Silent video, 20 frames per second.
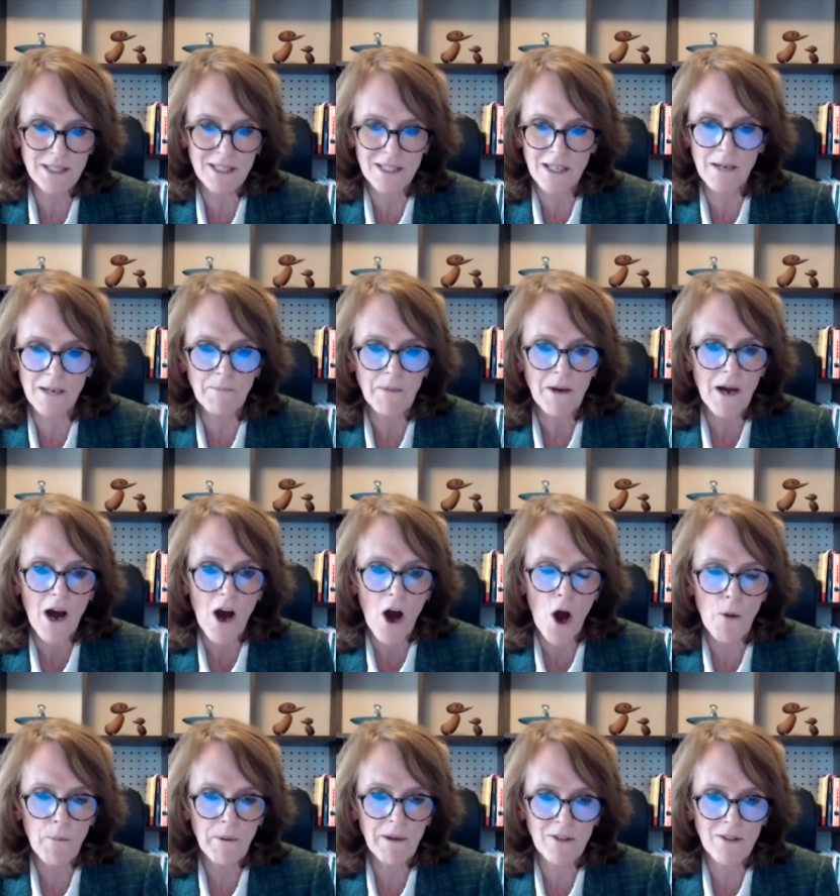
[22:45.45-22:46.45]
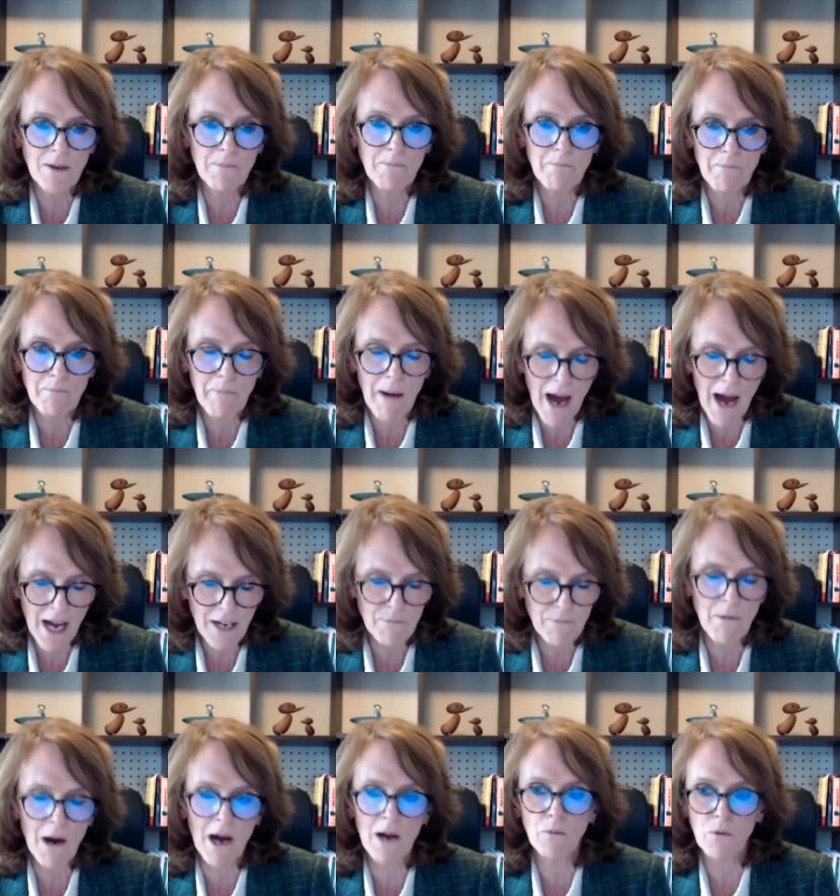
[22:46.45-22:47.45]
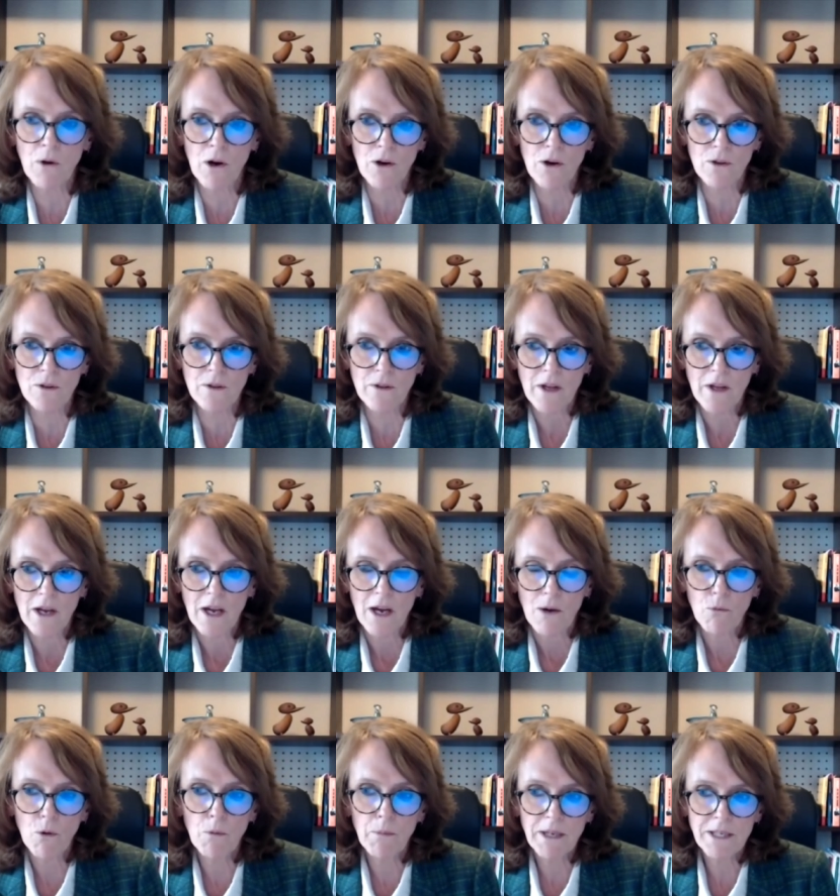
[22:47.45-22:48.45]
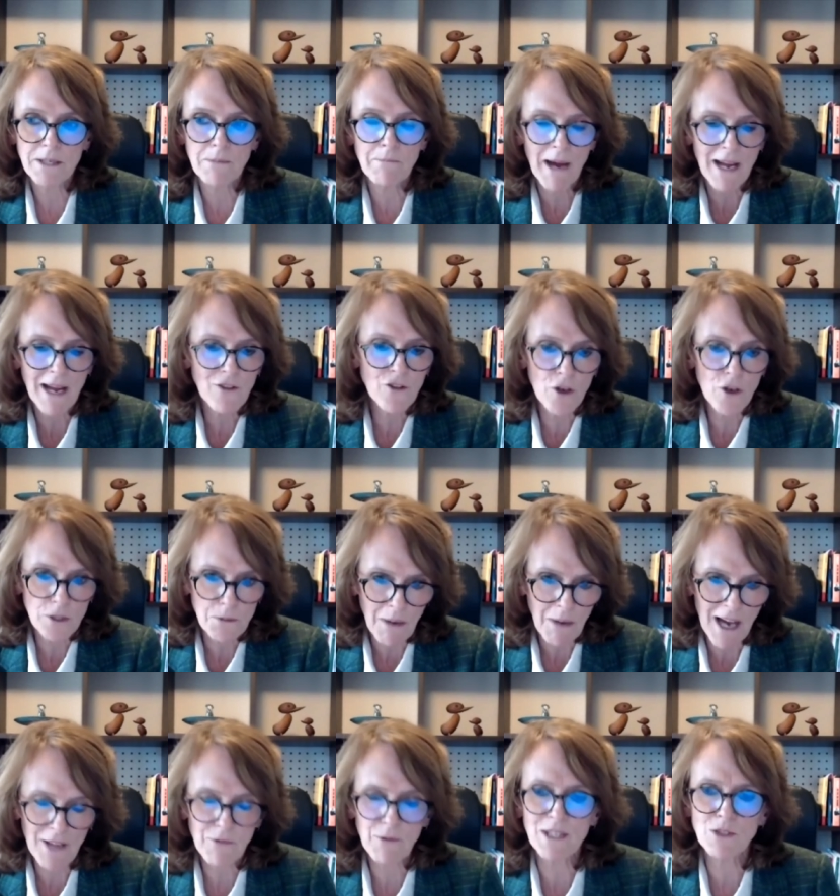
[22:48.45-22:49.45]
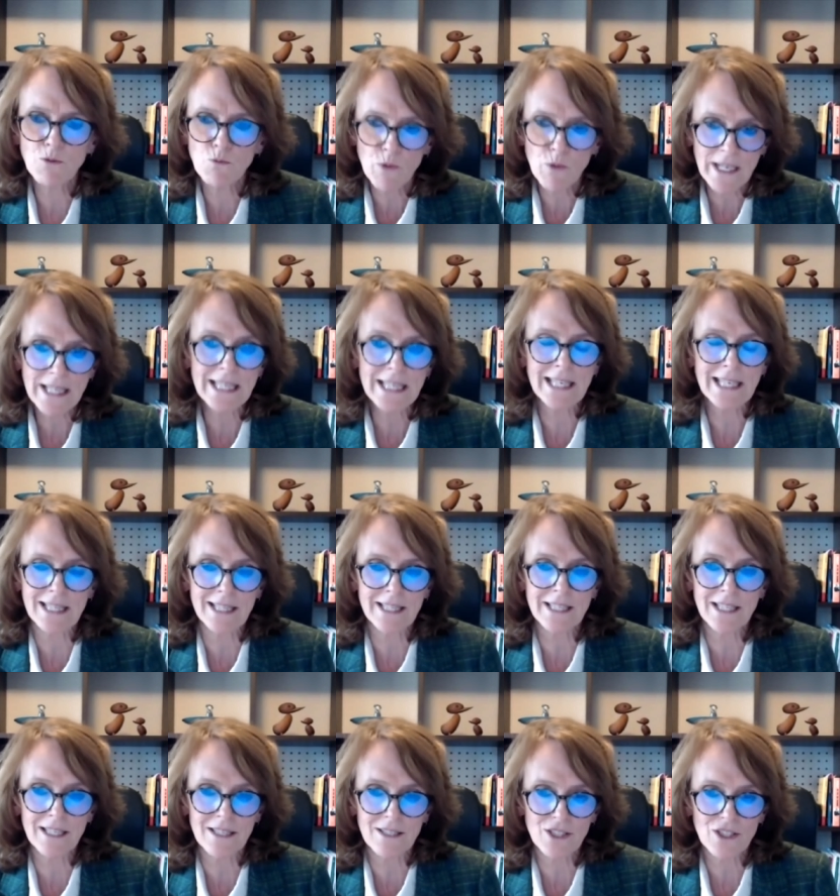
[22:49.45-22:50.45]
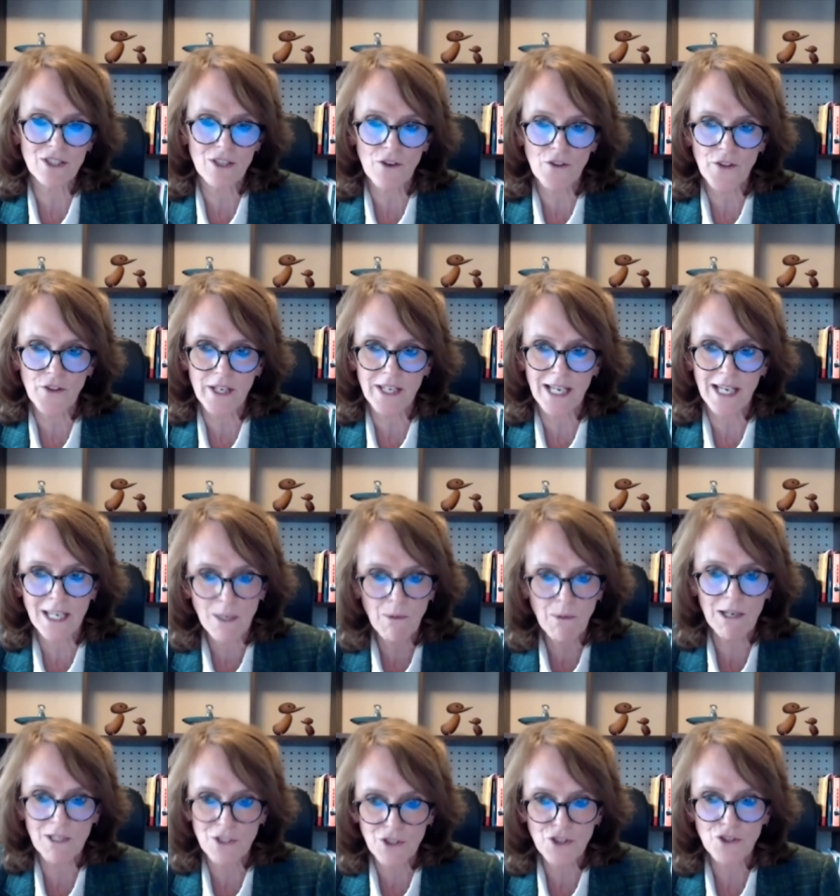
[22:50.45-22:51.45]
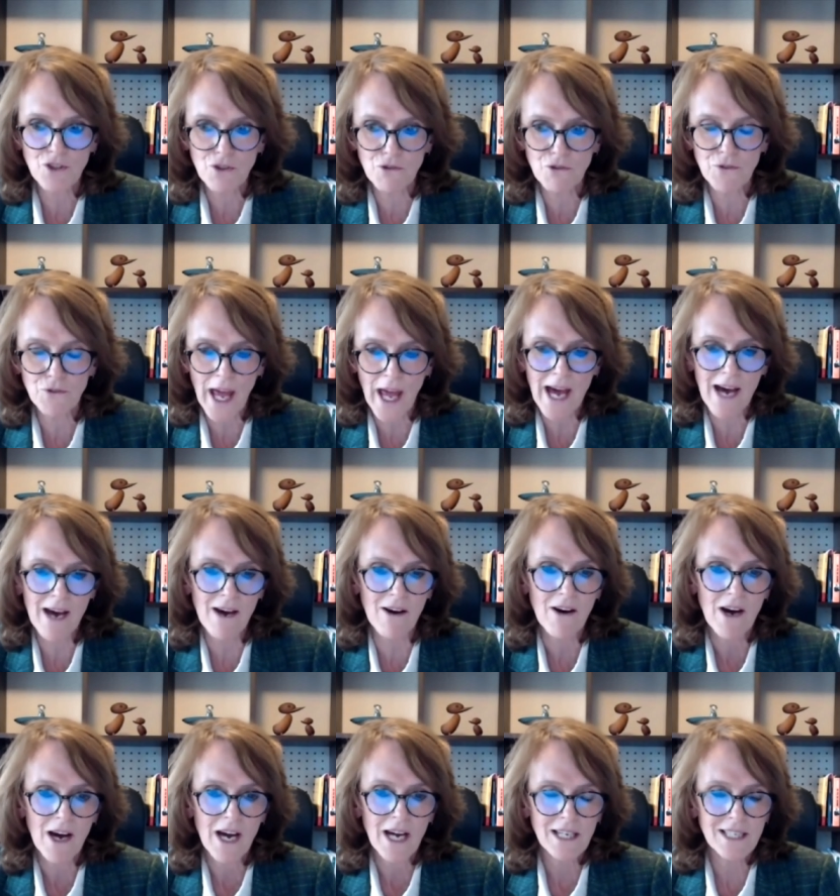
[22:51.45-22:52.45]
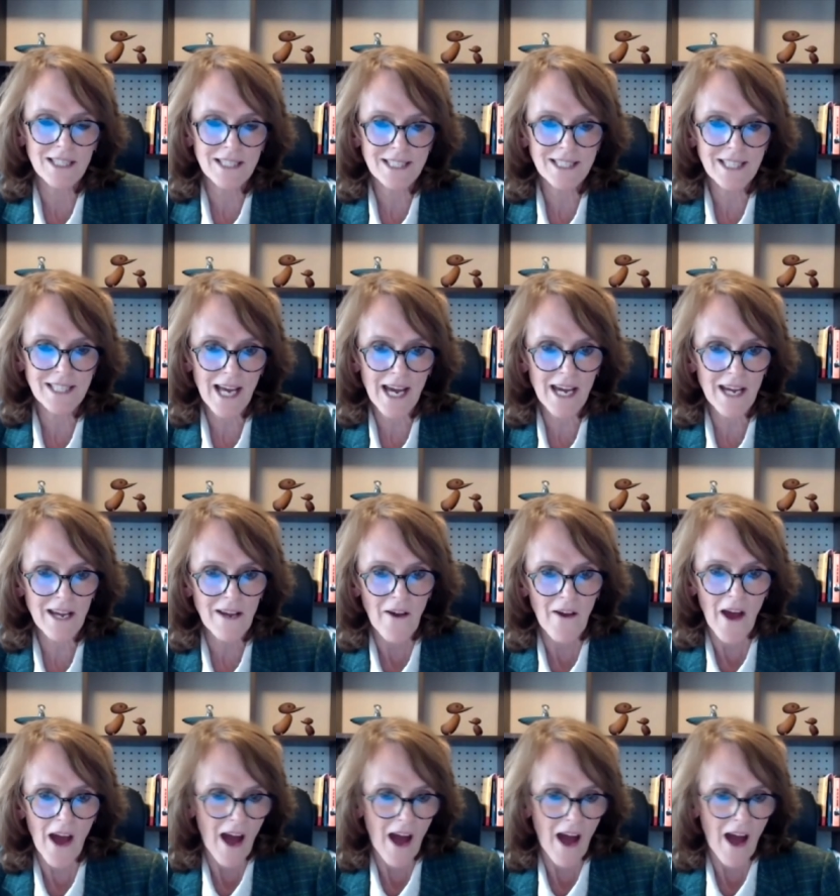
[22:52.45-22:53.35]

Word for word: And I'm hoping that part of my role will be to make those pathways really clear so that anyone in school now can say,